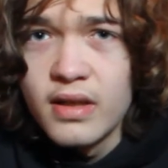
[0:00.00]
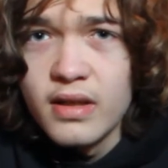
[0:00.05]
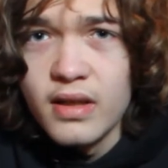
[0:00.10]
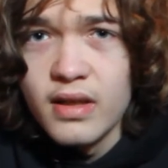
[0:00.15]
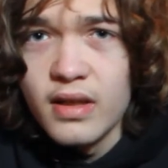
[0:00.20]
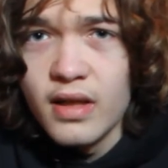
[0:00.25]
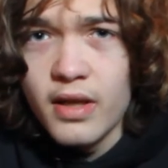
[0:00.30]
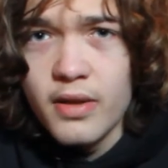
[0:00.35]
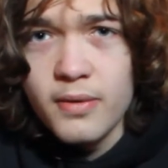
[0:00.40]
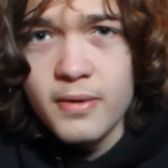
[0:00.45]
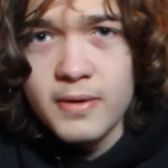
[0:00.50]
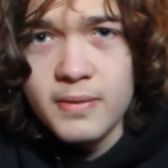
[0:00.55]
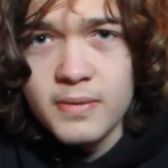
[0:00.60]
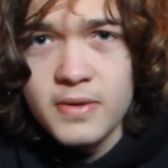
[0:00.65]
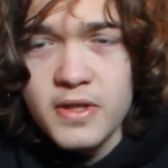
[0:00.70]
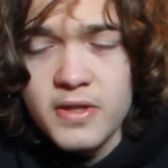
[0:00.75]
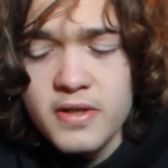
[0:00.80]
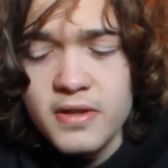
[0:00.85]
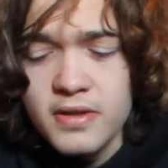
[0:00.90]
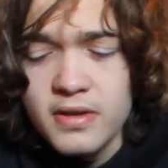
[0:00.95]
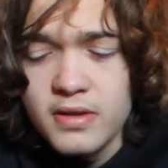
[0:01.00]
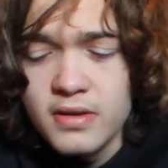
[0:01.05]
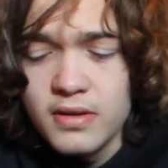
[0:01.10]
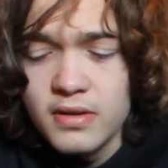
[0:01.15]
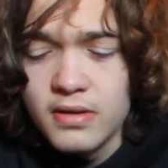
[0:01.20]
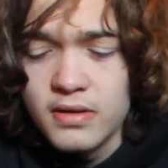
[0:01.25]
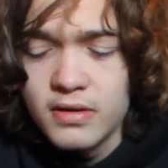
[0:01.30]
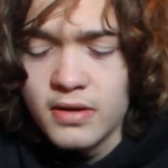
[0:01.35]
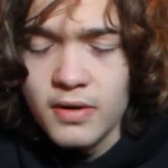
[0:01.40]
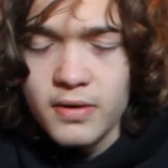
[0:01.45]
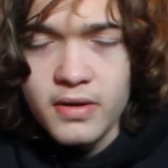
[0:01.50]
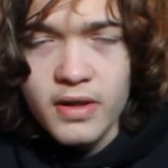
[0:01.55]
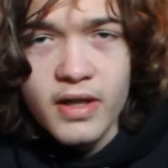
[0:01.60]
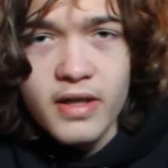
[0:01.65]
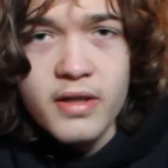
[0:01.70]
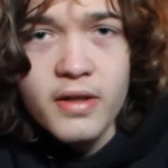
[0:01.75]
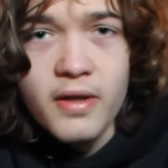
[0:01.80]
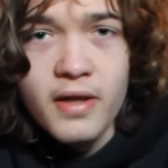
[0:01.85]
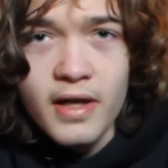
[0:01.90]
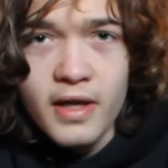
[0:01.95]
And the other one was don't
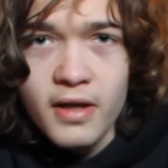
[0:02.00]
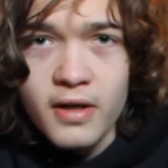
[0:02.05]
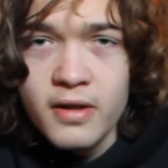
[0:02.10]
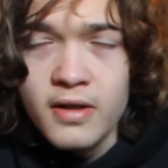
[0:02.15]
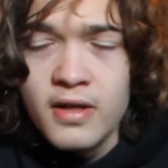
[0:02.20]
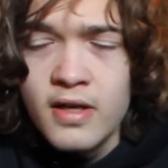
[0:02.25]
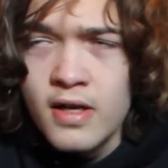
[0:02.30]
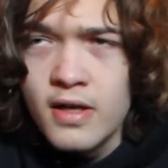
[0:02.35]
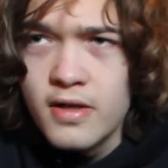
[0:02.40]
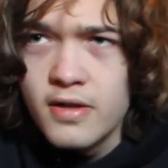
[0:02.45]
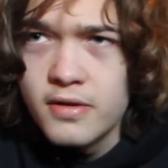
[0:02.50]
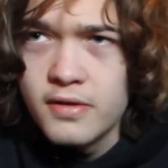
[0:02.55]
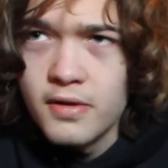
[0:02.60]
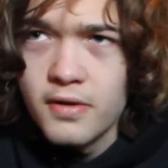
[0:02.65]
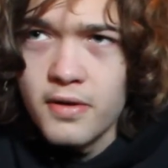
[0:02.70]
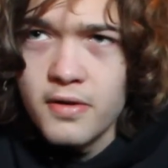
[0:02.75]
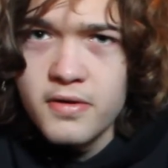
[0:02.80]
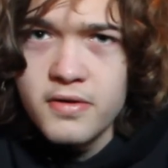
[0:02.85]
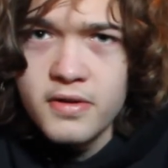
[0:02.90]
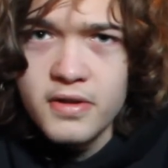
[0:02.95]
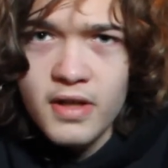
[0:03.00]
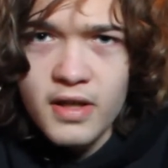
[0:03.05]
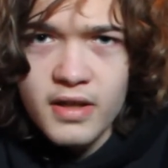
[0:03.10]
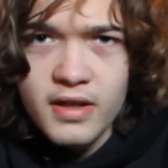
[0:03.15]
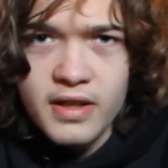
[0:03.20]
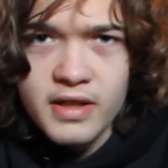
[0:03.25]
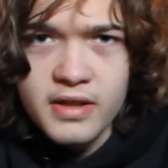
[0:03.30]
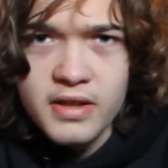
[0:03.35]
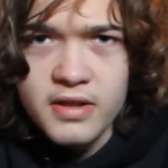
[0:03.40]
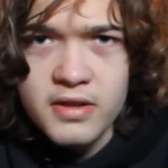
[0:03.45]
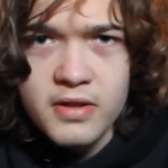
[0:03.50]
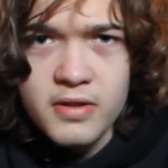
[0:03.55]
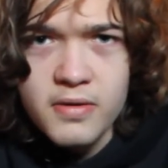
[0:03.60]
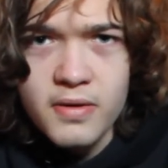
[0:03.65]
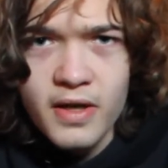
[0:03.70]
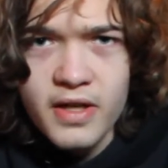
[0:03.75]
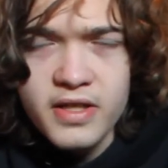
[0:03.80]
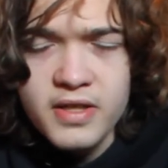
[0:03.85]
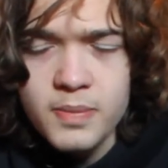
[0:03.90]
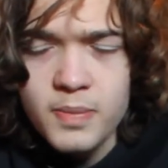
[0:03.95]
cut your hair. So those are kind of like the two
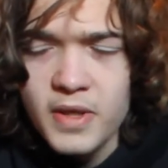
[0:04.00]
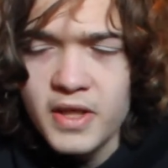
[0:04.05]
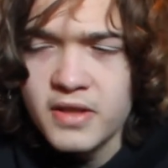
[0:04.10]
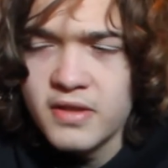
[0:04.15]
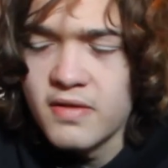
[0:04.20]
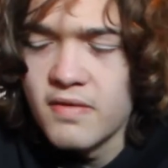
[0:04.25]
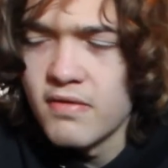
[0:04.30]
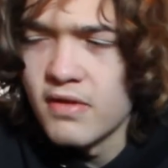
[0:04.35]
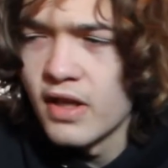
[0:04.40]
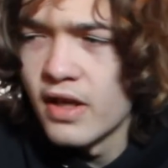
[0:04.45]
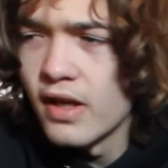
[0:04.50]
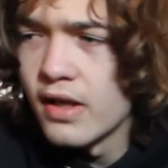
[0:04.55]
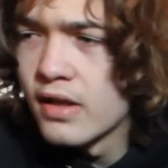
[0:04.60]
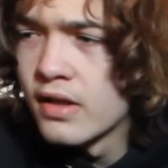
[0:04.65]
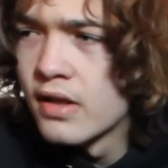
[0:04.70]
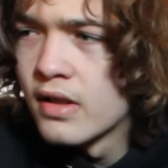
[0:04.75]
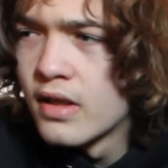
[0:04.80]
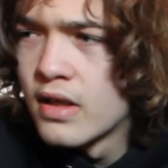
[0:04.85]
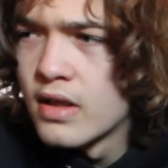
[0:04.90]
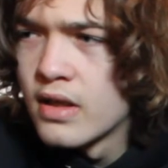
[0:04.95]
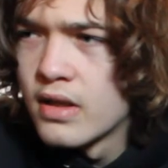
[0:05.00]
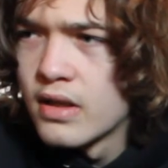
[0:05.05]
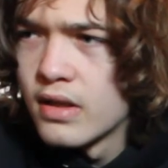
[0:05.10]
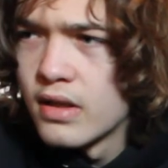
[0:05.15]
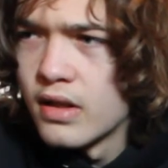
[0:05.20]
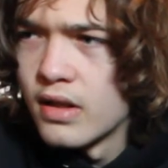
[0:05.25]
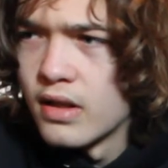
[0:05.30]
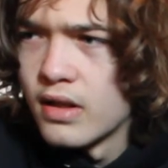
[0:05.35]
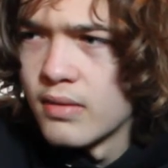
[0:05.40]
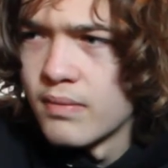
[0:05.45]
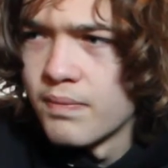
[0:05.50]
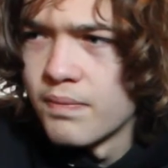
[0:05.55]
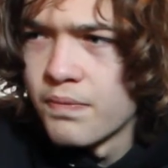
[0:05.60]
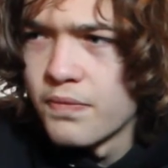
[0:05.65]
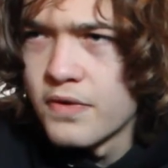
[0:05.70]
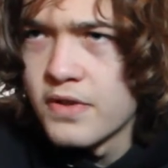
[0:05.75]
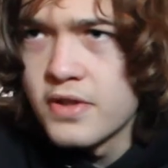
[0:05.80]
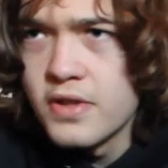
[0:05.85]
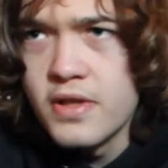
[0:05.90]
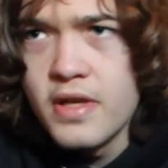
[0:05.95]
aspects of
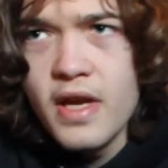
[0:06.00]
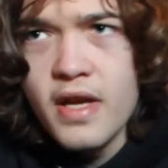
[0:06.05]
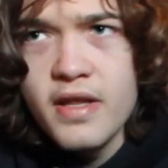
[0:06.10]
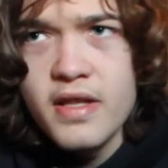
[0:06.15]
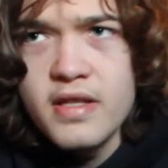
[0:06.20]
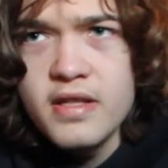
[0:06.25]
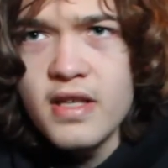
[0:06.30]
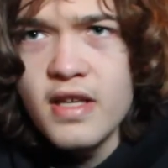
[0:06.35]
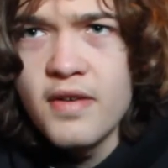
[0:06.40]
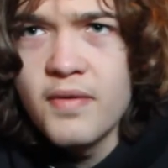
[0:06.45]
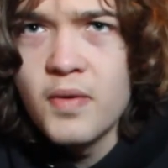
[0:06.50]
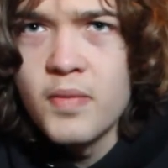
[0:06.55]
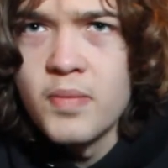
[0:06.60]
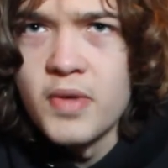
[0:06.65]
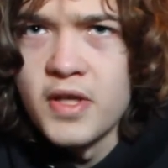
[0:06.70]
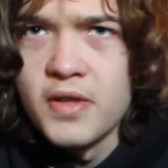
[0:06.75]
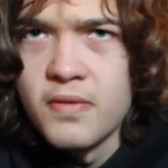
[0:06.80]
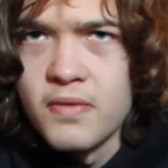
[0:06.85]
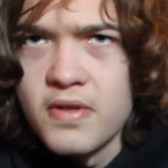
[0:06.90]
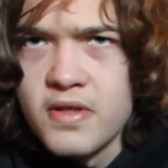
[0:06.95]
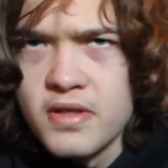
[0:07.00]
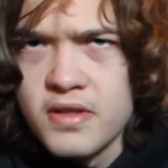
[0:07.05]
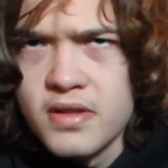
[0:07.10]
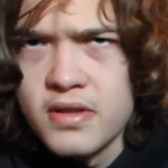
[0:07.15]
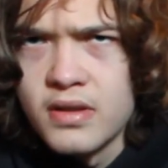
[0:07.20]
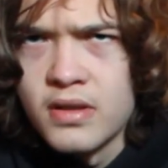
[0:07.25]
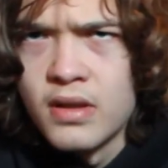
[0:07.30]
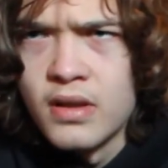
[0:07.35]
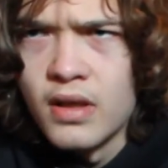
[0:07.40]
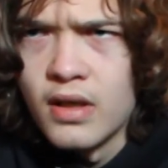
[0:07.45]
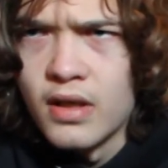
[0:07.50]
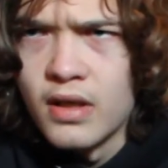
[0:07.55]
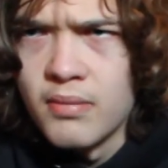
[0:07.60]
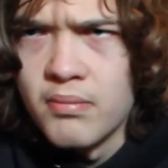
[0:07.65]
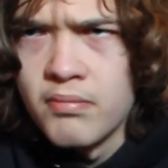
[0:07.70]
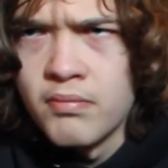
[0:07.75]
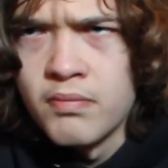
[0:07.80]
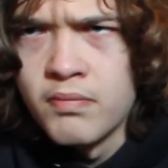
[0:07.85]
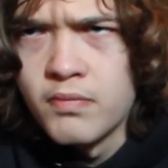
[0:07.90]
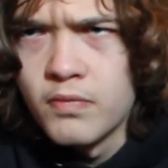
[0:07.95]
that. So yeah, that's kind of a big reason
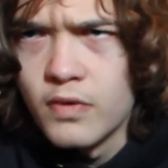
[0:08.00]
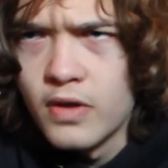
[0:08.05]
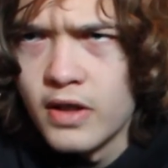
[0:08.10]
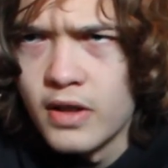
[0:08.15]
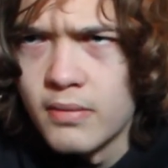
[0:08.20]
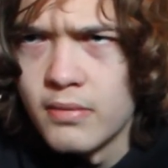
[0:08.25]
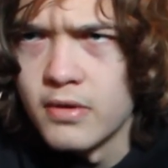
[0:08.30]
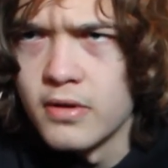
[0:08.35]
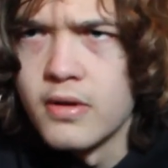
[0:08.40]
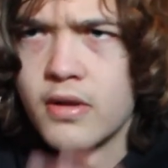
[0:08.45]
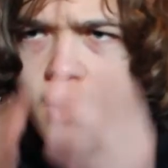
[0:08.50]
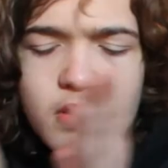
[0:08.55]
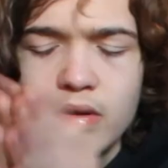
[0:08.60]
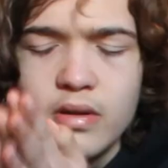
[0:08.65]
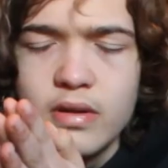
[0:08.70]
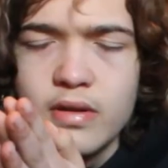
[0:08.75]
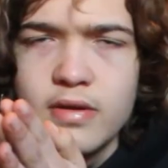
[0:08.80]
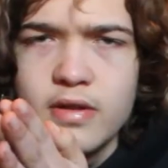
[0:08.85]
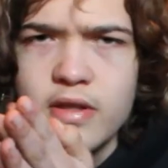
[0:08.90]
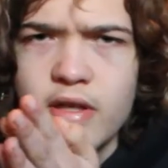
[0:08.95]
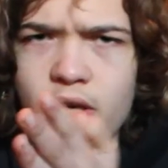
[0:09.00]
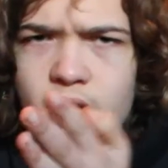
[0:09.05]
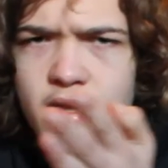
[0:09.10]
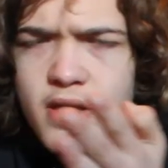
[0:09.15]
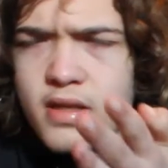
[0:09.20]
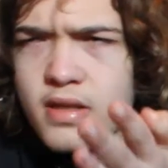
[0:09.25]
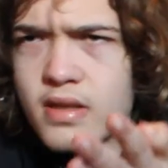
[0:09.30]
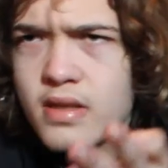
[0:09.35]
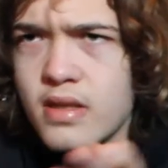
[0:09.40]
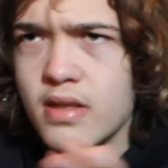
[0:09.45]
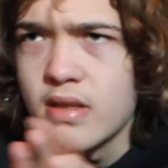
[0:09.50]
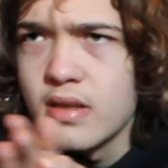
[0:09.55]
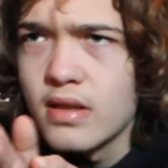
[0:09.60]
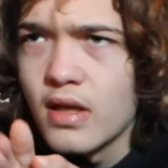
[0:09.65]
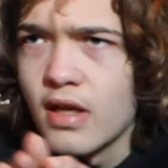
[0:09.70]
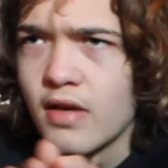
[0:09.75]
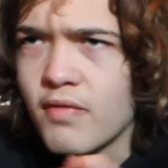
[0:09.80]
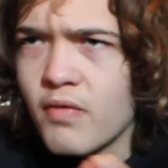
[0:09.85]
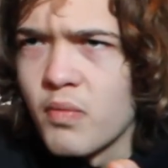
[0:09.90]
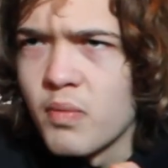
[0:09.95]
why I'm doing it. So yeah, that's
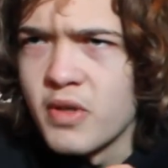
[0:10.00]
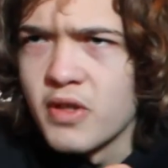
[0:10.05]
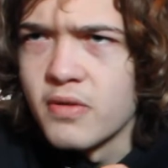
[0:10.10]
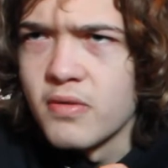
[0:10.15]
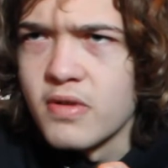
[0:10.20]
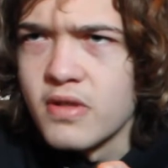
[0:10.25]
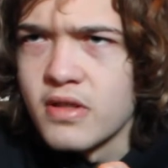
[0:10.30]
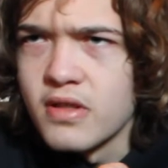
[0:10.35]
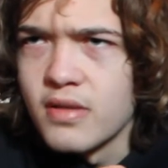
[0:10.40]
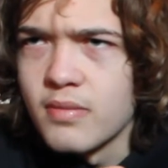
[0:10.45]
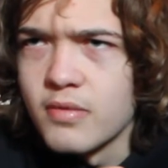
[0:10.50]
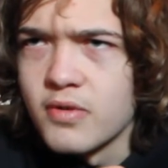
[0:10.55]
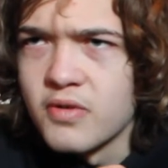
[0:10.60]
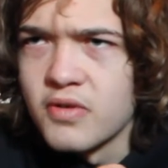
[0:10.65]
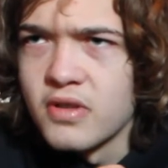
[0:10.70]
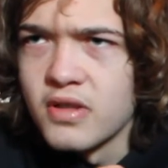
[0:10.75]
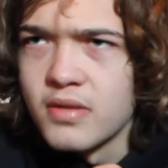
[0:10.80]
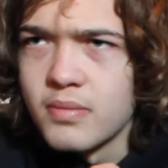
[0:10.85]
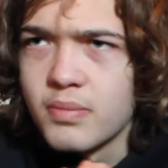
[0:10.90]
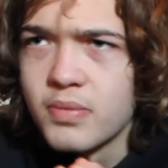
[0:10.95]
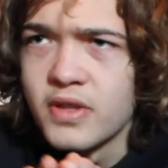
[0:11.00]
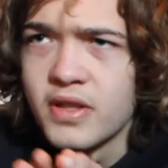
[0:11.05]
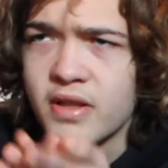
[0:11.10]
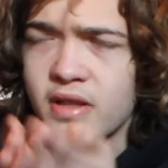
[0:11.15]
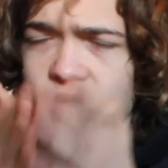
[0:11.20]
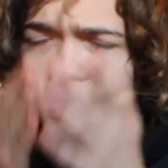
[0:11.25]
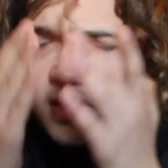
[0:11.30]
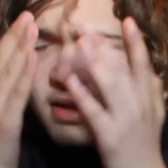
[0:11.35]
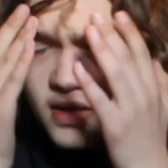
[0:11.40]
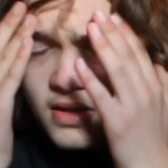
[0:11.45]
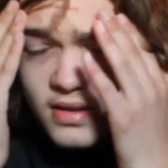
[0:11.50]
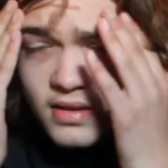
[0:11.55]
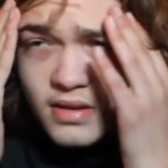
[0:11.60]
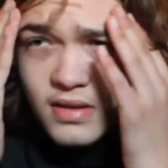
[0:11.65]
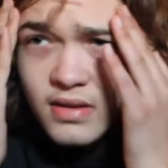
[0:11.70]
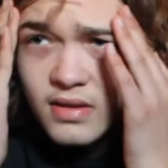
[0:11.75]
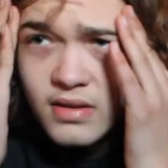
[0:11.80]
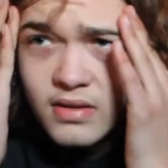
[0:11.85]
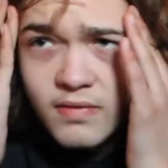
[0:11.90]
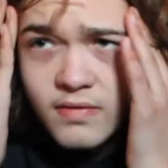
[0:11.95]
kind of a big reason I'm doing it. But that's
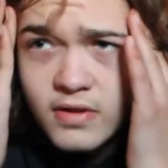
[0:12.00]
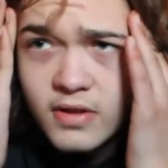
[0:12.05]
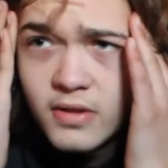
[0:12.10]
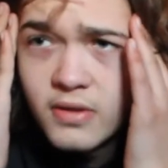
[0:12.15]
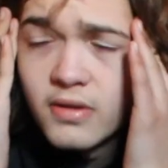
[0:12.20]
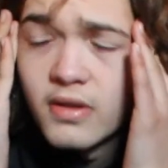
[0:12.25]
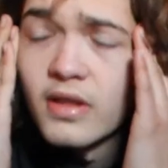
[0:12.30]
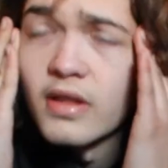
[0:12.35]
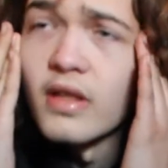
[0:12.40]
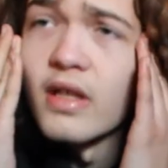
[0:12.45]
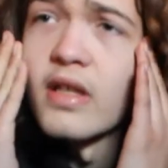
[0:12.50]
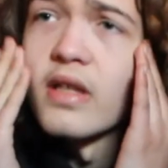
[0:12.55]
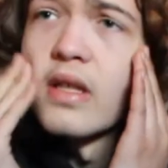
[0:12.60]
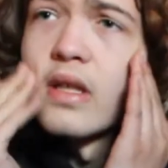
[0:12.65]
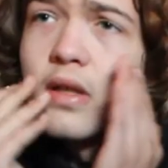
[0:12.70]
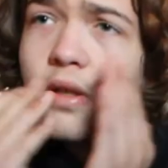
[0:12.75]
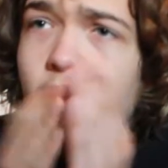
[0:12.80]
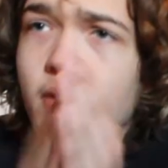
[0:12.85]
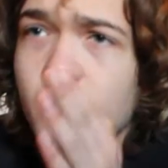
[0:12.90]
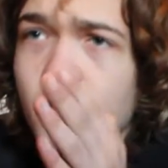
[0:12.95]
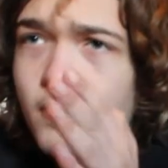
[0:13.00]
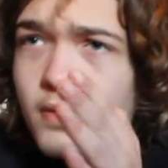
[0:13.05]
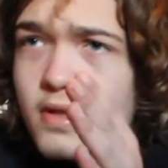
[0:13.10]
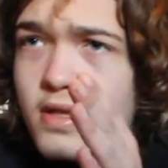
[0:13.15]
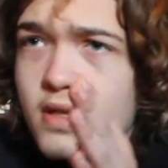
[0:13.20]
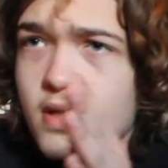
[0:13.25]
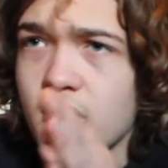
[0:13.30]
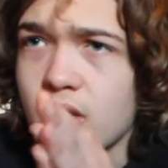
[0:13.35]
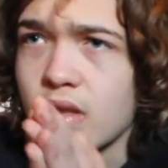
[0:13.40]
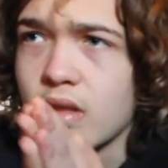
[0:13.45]
certainly not the only reason.